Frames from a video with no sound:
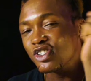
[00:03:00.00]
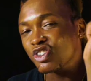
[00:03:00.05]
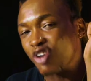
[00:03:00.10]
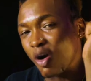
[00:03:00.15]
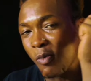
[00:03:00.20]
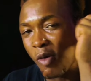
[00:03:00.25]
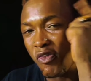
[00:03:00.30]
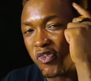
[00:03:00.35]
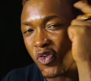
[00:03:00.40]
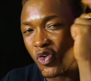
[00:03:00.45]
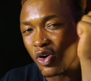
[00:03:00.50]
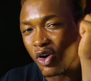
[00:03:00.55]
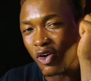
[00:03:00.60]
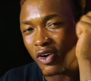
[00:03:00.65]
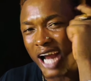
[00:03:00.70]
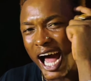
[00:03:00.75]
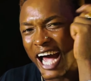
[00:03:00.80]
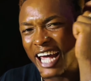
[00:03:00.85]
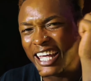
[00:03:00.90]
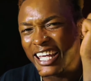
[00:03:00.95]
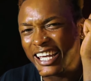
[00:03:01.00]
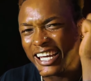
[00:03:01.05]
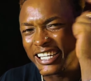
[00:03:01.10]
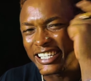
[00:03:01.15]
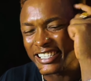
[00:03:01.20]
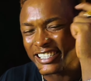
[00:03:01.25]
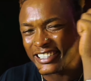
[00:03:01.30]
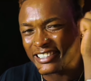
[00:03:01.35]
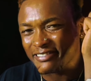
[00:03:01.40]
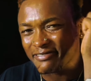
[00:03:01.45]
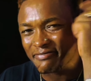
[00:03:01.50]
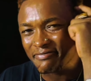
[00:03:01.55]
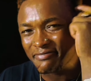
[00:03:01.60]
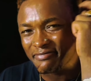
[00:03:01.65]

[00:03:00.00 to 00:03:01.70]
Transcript: some of them on a hate.